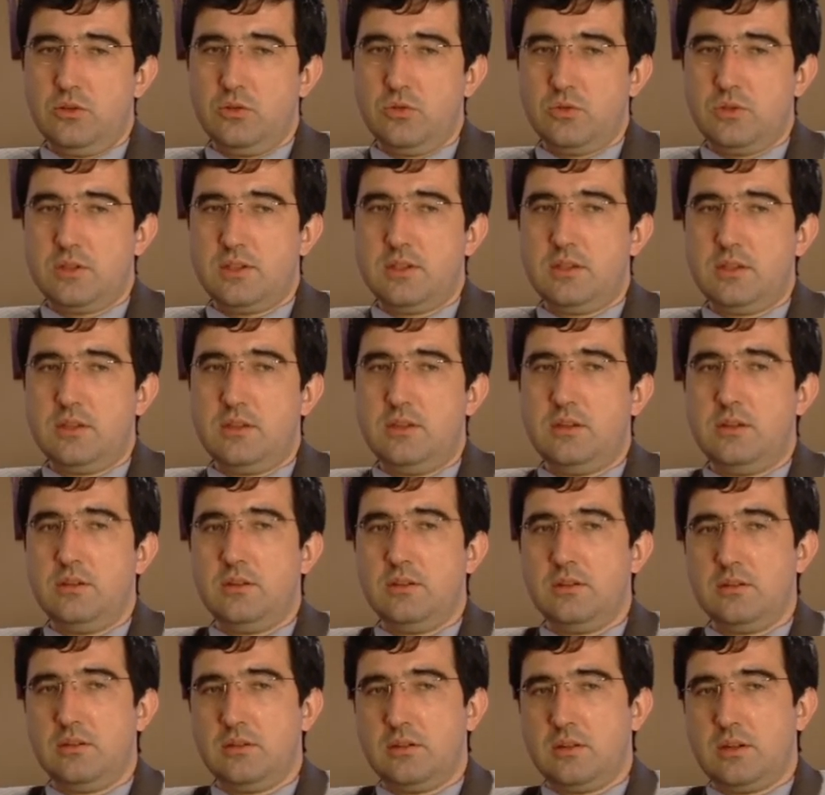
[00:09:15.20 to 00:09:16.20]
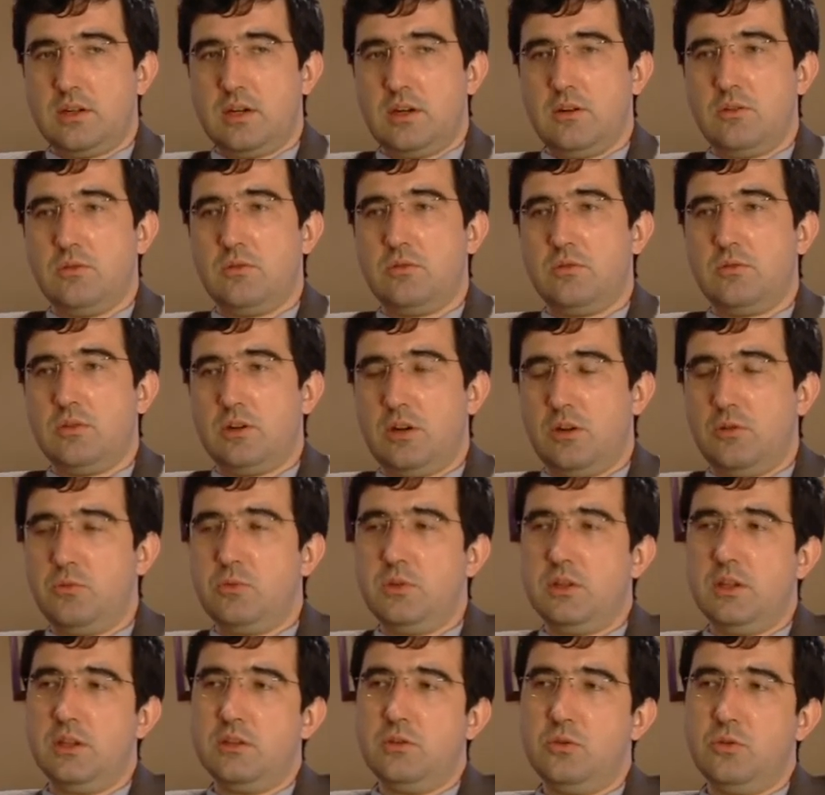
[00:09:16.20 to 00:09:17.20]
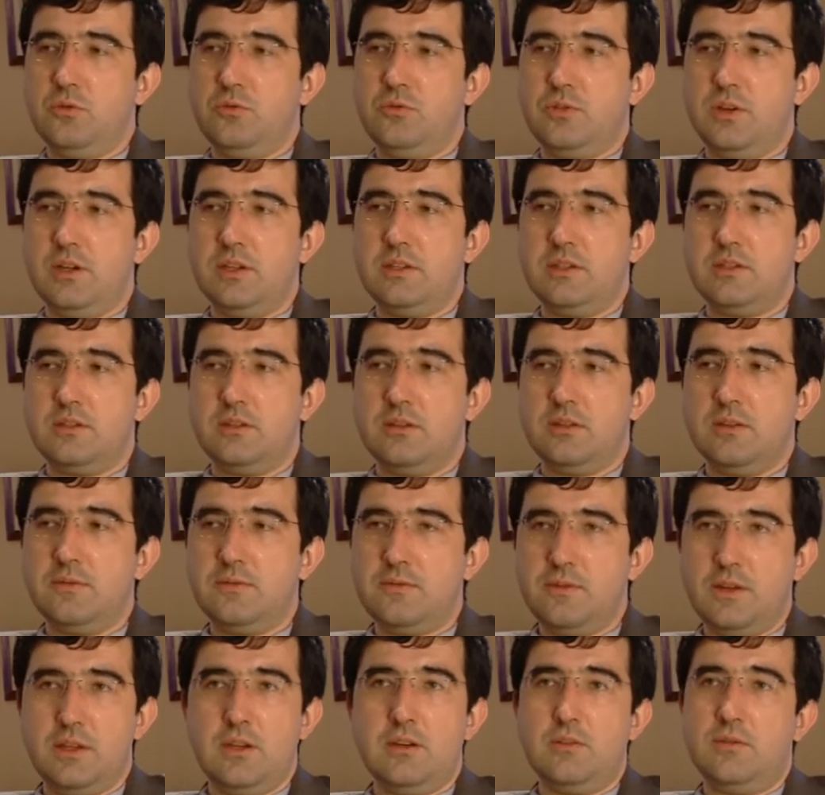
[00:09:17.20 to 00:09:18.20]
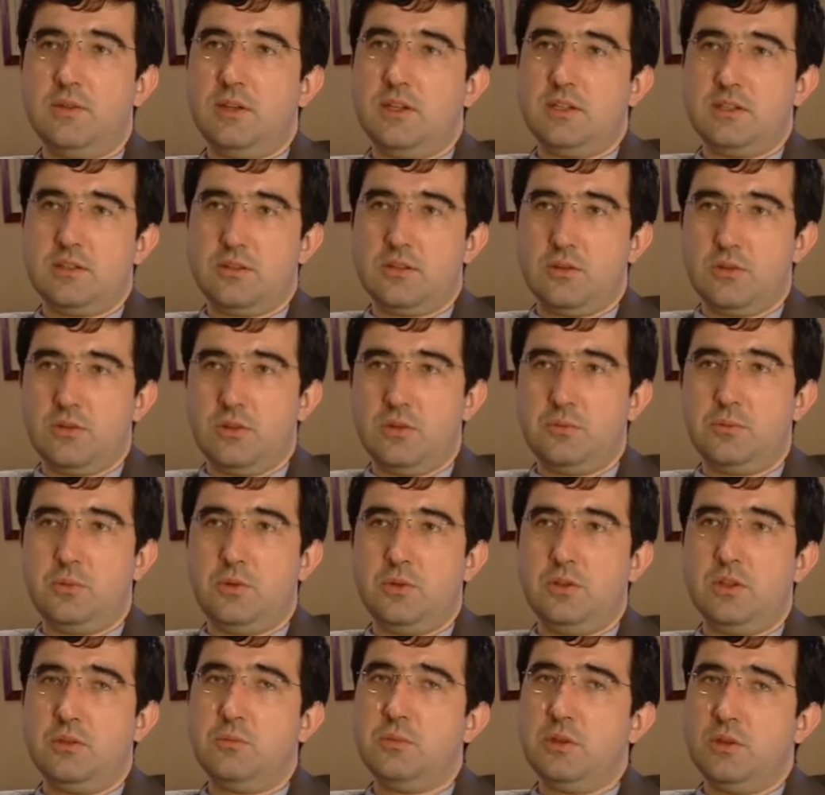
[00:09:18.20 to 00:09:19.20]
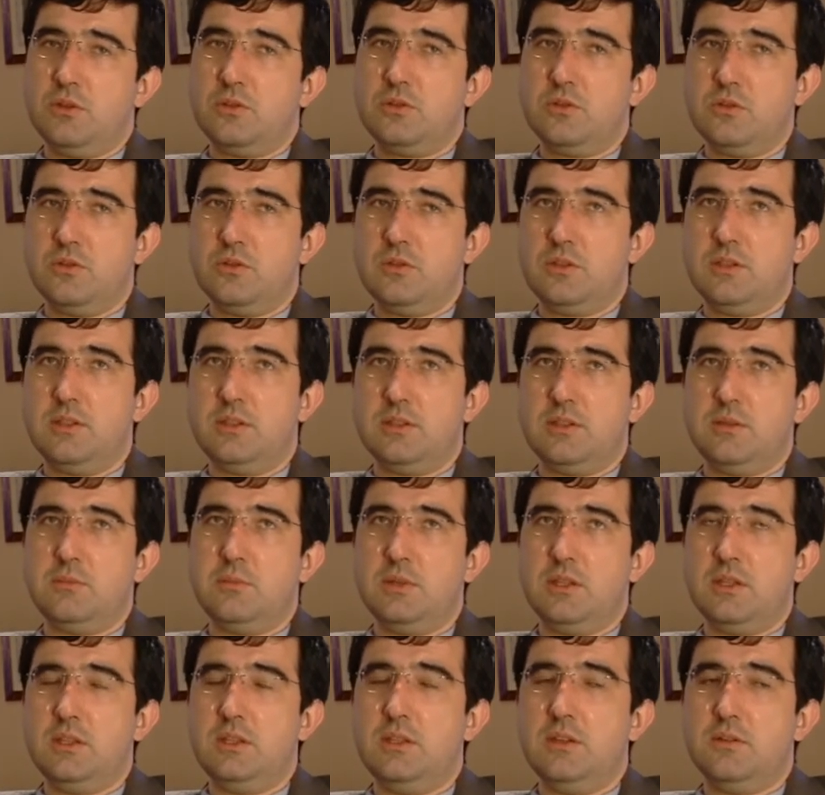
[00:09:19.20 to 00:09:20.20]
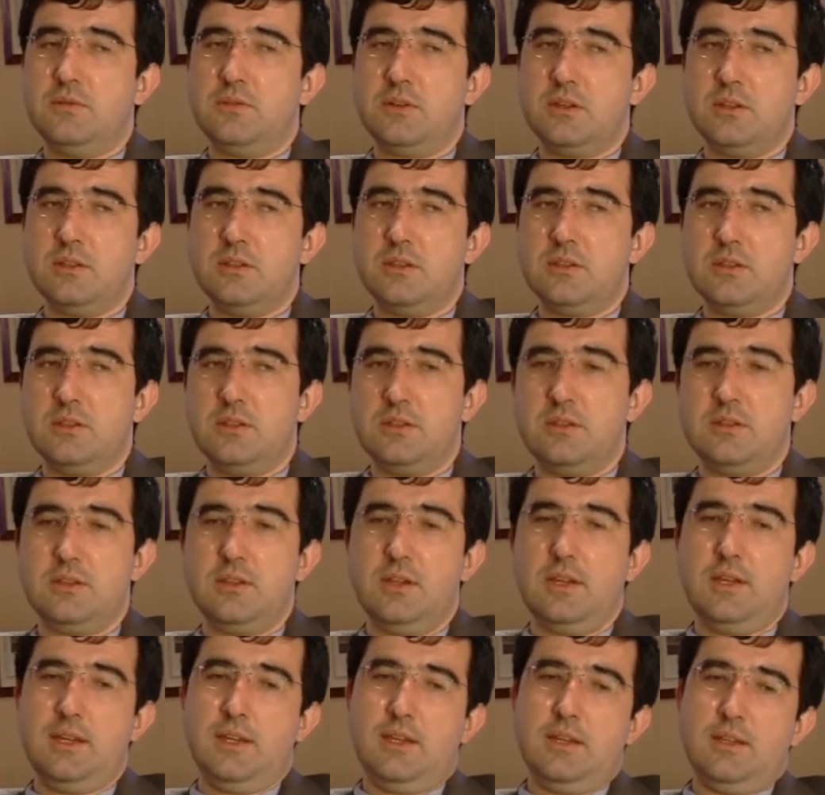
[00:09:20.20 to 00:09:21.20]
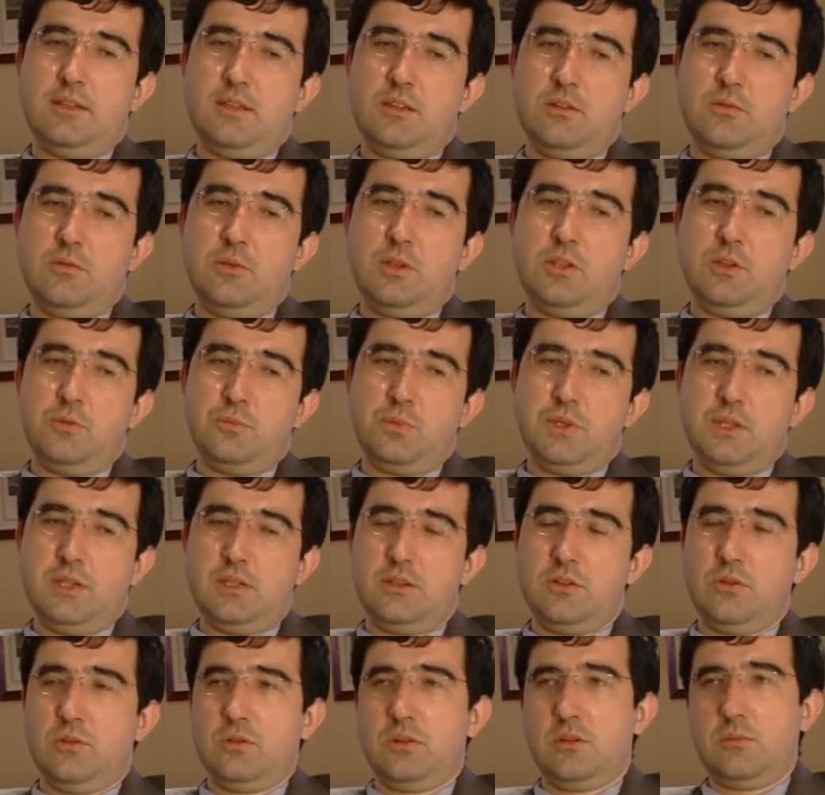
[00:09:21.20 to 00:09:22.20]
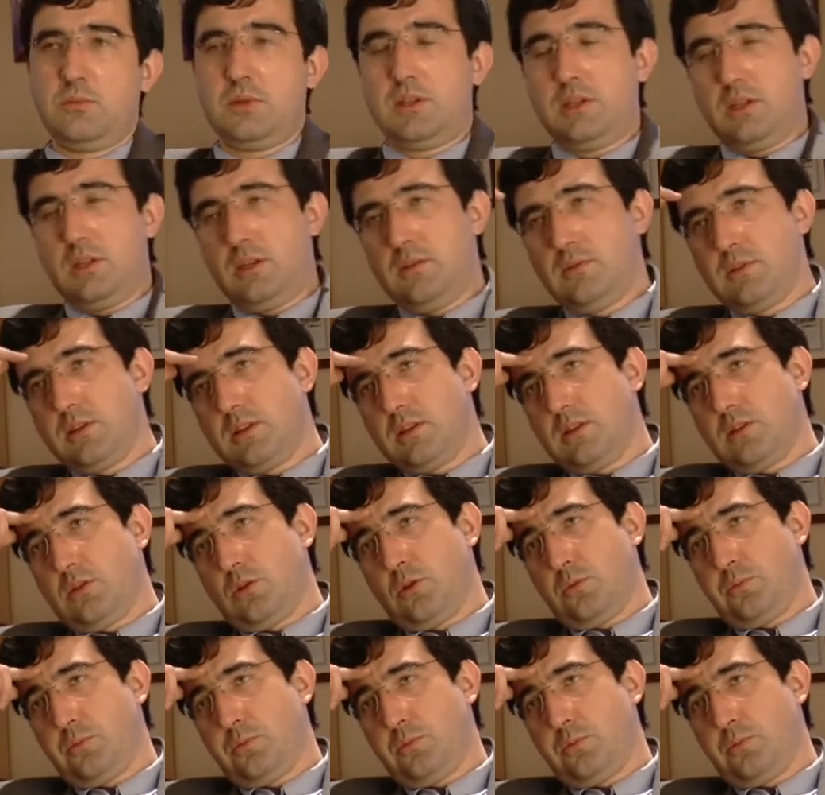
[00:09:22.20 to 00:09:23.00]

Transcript: see how will I do facing a very, very strong opponent, because you see the main difference is that when you play a tournament, even the